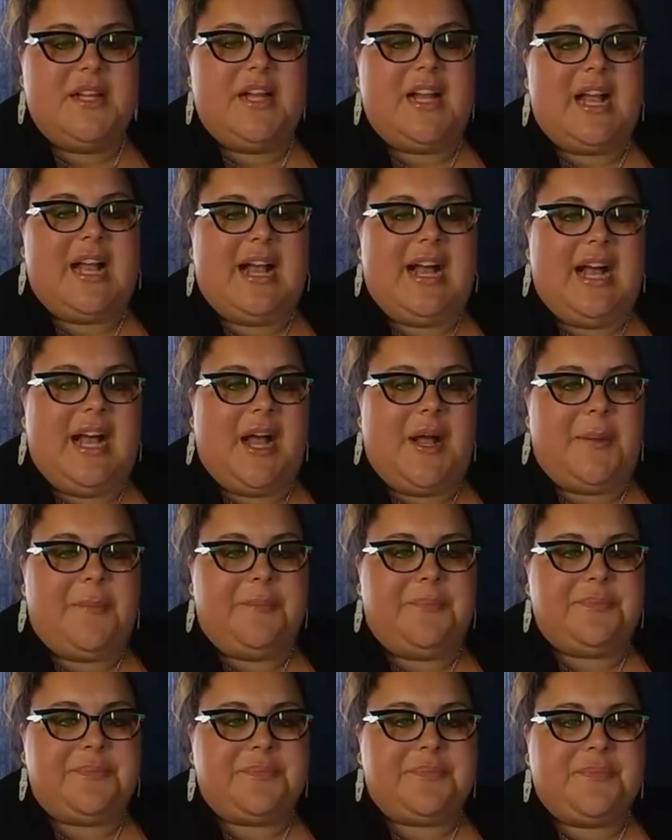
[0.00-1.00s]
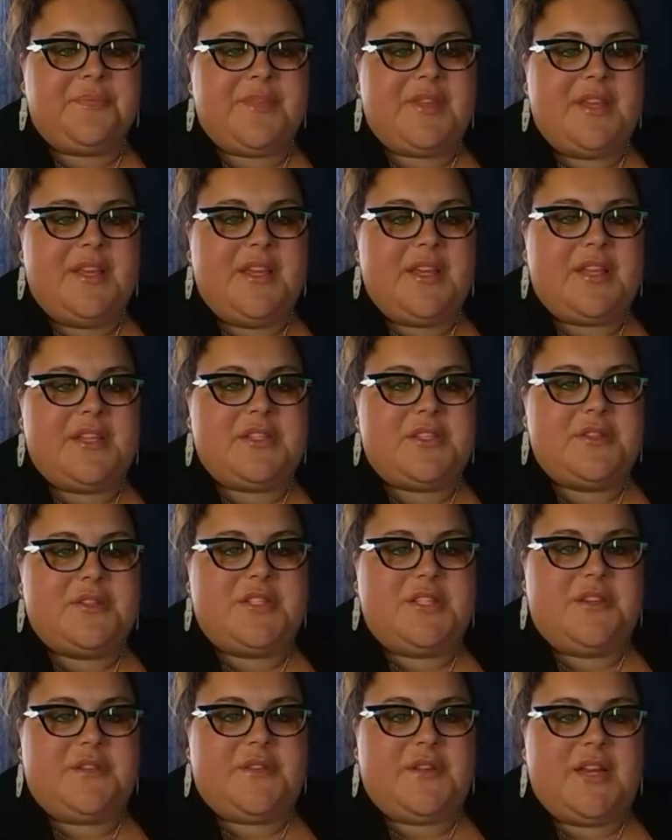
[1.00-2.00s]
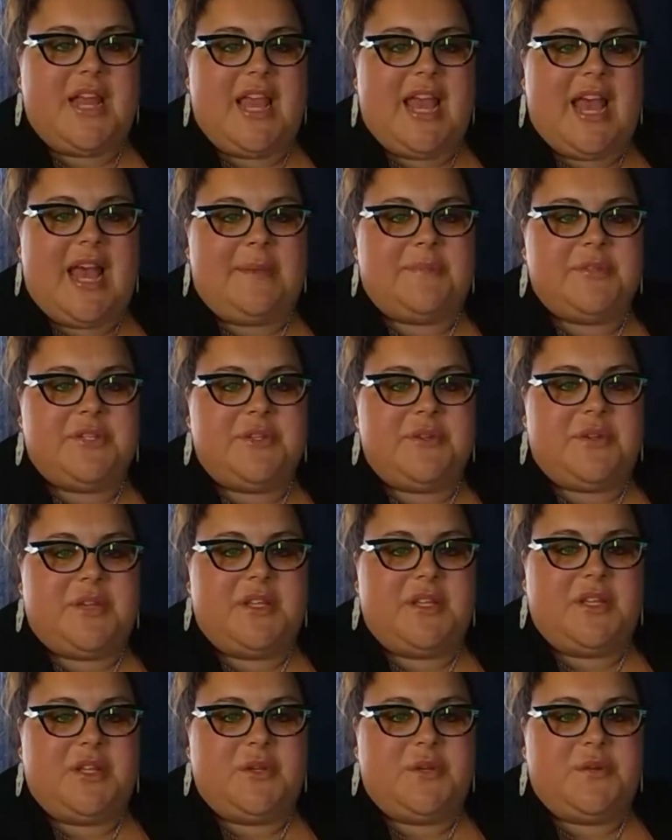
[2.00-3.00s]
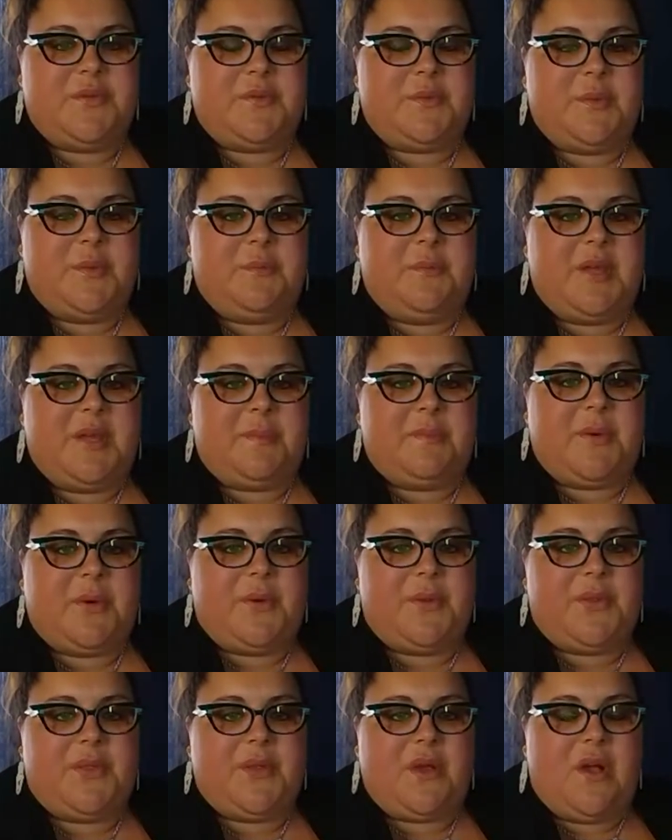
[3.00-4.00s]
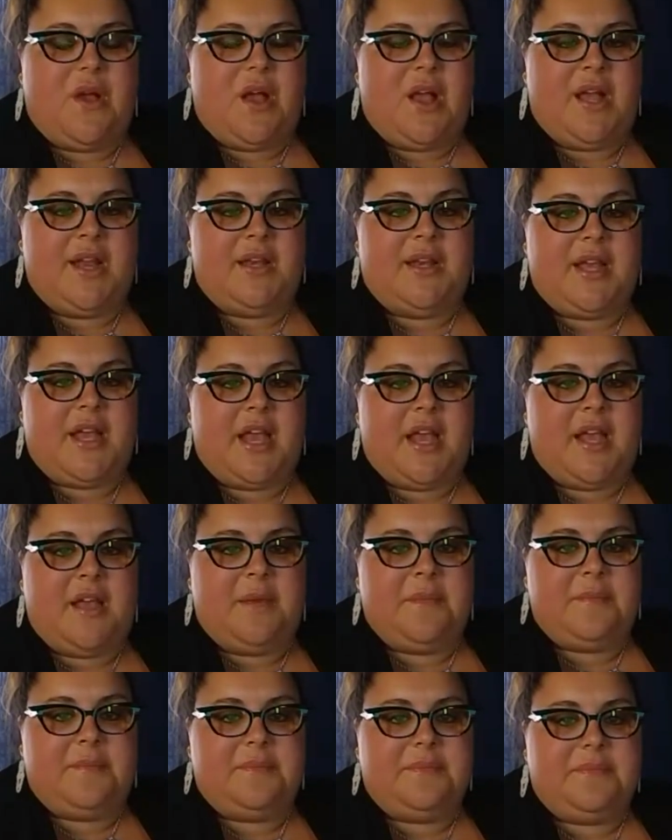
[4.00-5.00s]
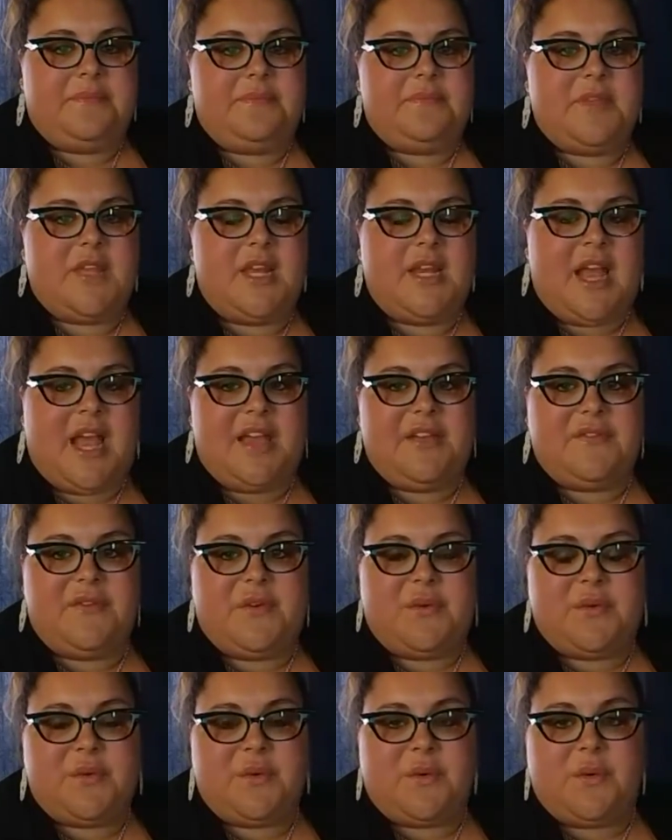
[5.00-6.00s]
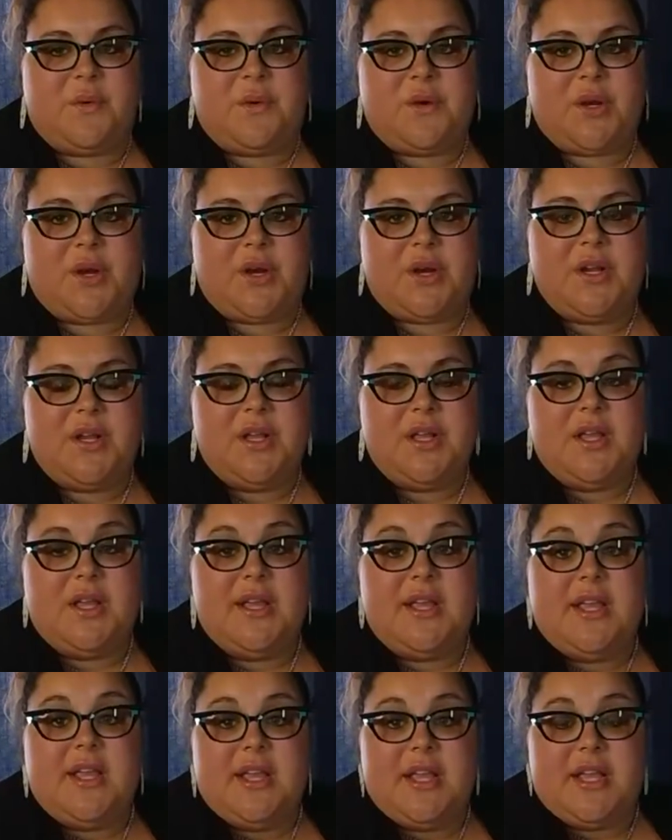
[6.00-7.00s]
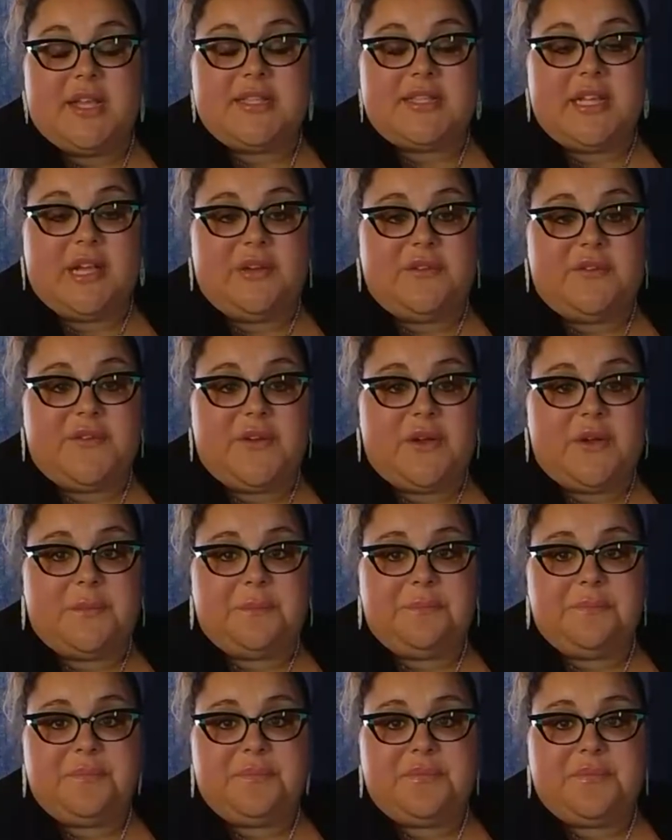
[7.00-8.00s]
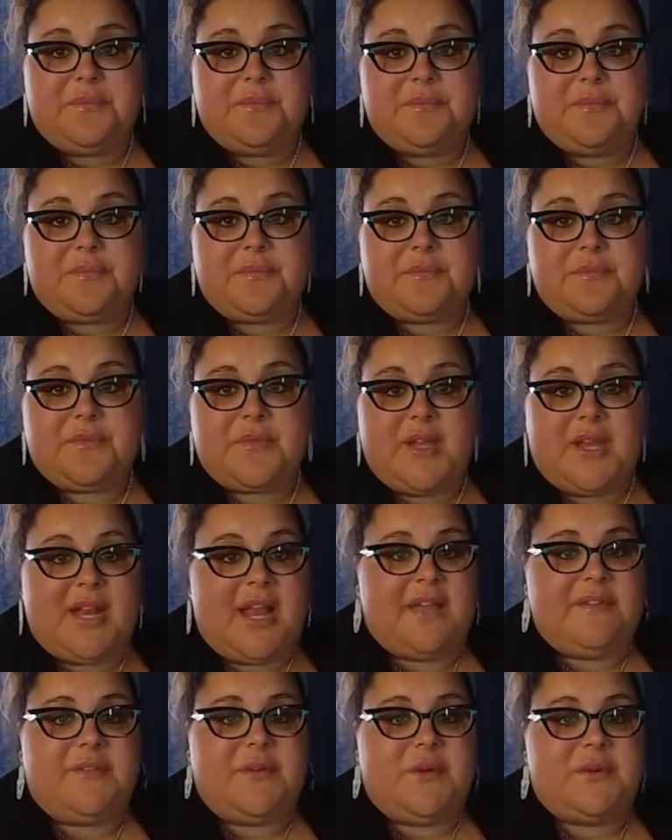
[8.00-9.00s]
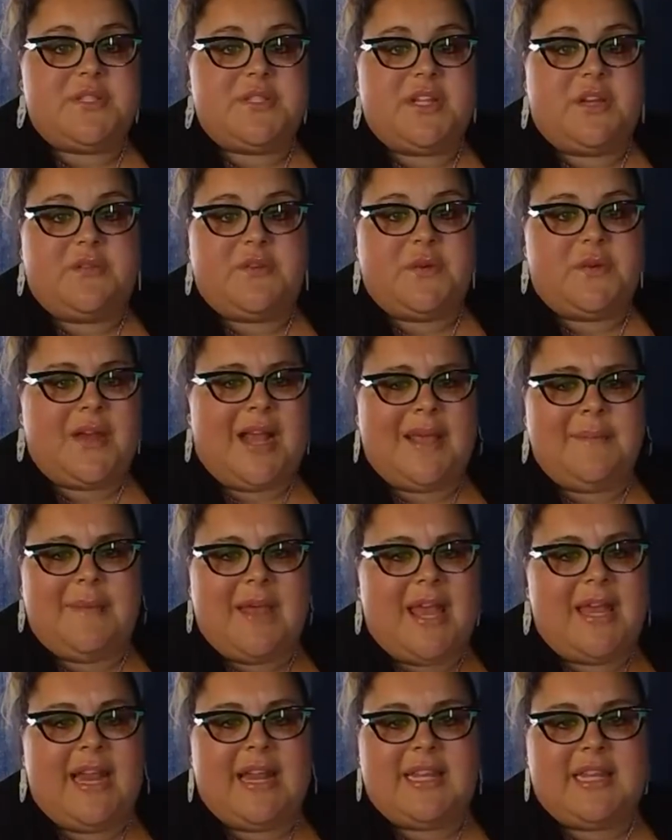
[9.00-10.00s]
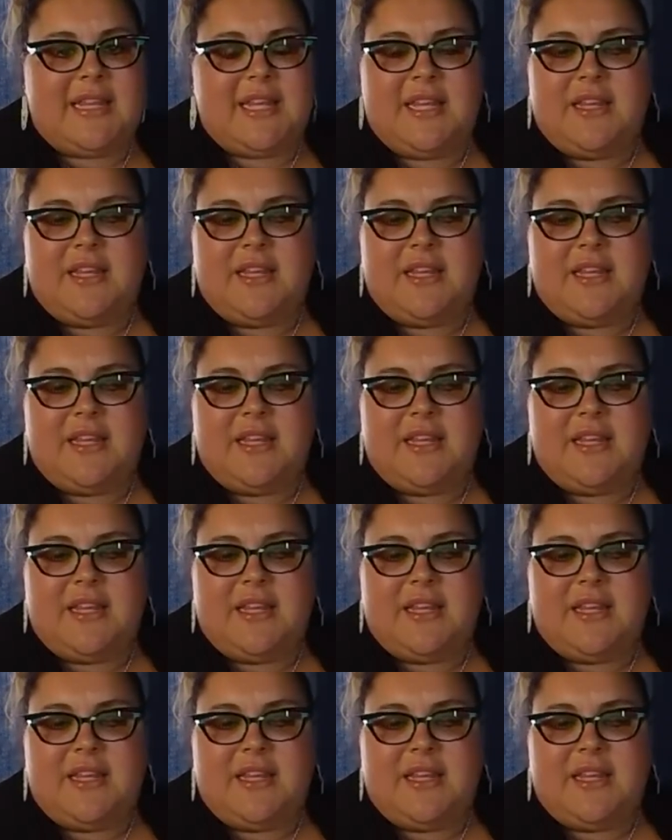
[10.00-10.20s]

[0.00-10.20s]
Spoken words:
Because there's different apps you can use, would be both on an iPhone or a cell phone. an iPhone, cell phone, iPad, anything.